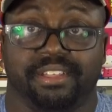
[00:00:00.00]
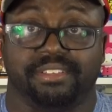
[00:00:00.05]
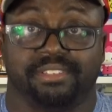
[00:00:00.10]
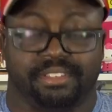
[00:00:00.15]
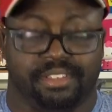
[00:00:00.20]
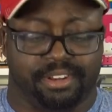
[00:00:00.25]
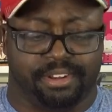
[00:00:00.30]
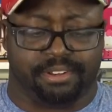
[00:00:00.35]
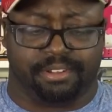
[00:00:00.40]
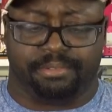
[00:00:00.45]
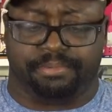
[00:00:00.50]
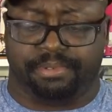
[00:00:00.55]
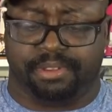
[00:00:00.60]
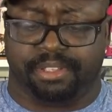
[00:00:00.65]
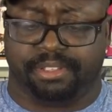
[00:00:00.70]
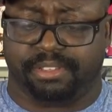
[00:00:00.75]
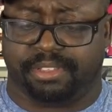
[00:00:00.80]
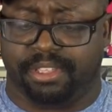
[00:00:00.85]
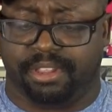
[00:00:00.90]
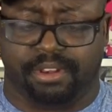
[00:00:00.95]
Let's get it open.
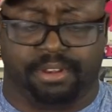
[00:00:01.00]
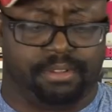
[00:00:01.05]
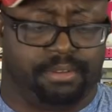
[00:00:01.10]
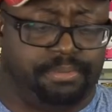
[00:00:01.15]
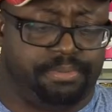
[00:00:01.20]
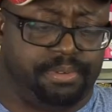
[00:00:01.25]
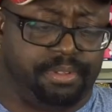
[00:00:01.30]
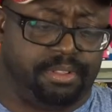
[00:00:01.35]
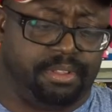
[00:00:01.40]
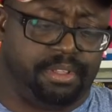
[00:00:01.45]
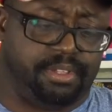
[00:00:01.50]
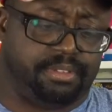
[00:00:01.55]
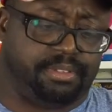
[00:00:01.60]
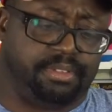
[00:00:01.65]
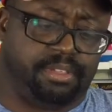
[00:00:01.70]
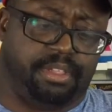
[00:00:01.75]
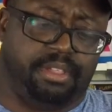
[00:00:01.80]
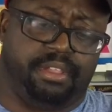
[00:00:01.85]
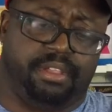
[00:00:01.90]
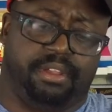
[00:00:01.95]
Let's get it open. Let's
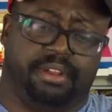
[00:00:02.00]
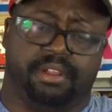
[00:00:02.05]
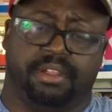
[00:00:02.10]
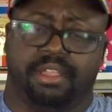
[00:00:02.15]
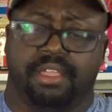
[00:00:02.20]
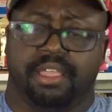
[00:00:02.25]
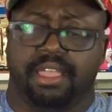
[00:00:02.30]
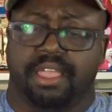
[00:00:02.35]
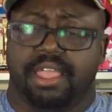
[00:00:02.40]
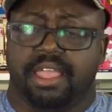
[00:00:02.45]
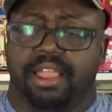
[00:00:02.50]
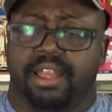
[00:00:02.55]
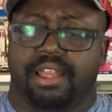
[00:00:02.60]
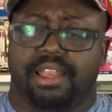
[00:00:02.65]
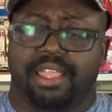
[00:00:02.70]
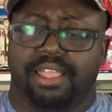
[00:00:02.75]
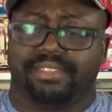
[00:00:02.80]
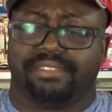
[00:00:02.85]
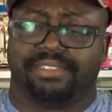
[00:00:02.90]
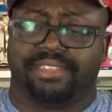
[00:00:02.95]
see here.
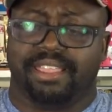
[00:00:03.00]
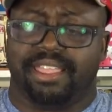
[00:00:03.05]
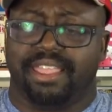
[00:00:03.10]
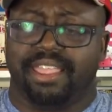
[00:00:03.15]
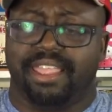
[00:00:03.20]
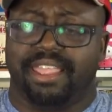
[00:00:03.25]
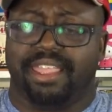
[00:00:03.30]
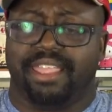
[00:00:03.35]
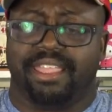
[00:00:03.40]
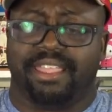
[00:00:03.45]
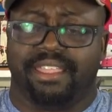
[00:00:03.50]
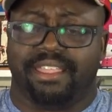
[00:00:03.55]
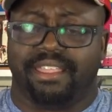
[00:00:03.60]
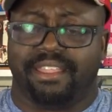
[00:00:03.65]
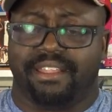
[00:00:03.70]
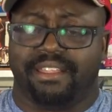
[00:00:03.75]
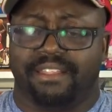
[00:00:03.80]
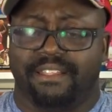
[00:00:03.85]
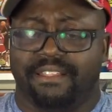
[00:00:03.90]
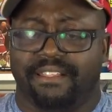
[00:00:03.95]
Let's see
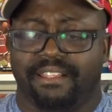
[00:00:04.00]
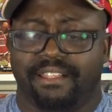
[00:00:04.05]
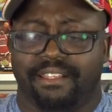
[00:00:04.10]
here.